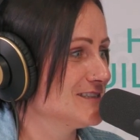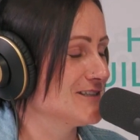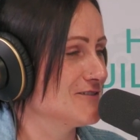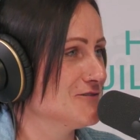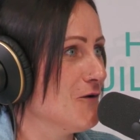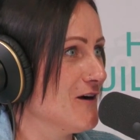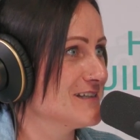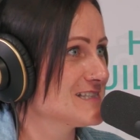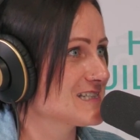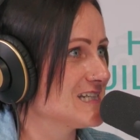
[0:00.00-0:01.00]
you know, not
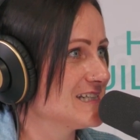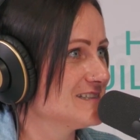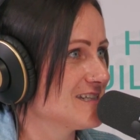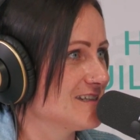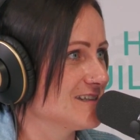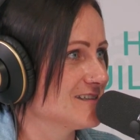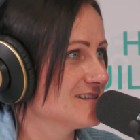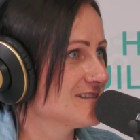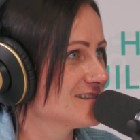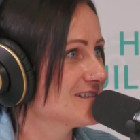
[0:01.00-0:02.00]

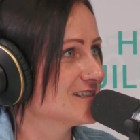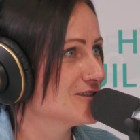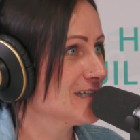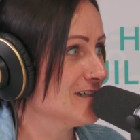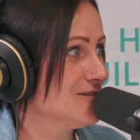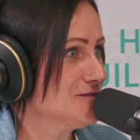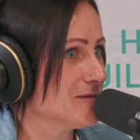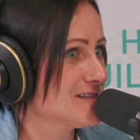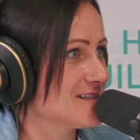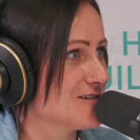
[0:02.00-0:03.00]
isolating and looking after
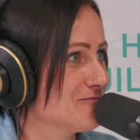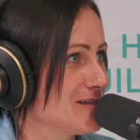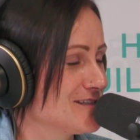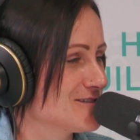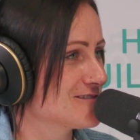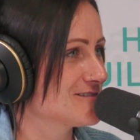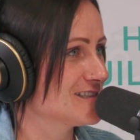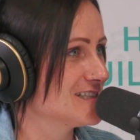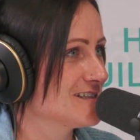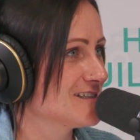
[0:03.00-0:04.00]
myself, making
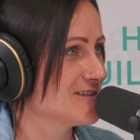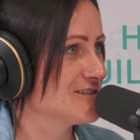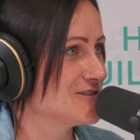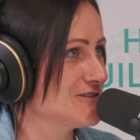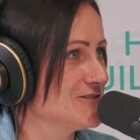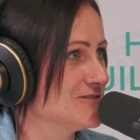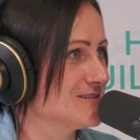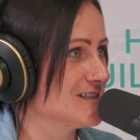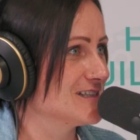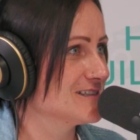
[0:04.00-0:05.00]
sure I do
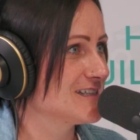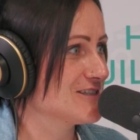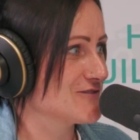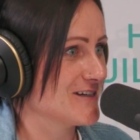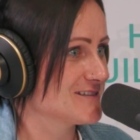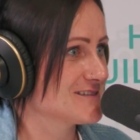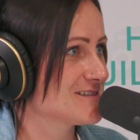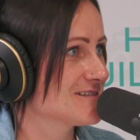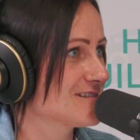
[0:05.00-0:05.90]
like get dressed.